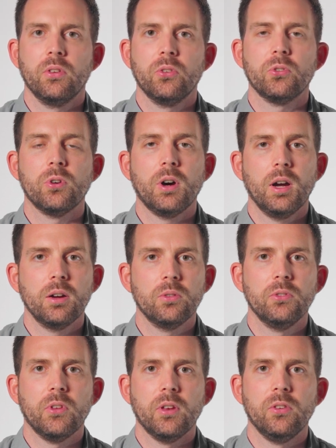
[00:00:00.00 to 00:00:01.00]
SORA
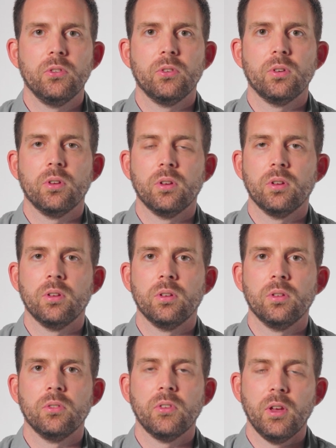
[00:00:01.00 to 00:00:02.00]
contains
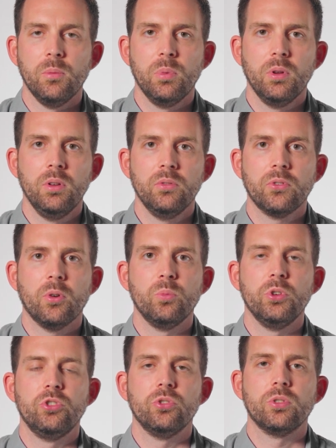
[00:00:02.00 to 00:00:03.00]
a table from
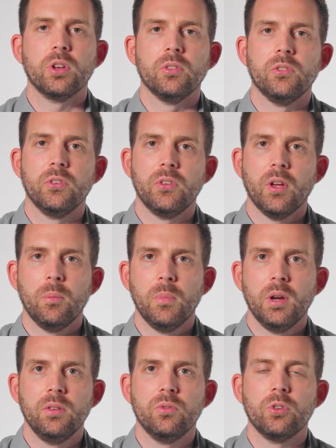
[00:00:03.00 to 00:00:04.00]
which you can
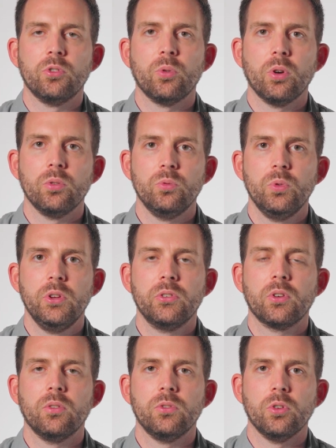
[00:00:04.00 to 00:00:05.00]
determine the ground
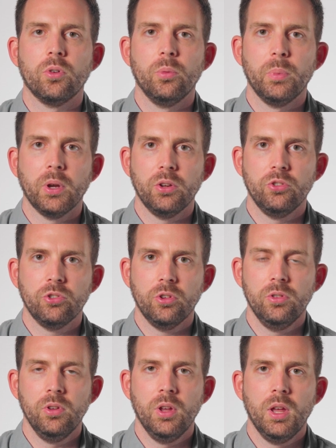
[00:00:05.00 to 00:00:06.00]
risk of your
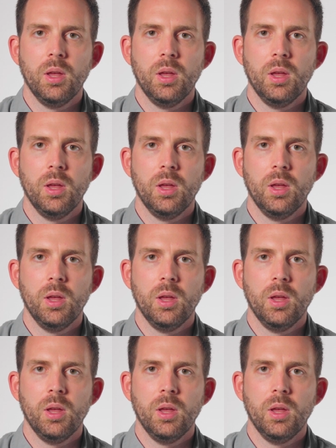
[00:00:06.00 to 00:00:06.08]
operation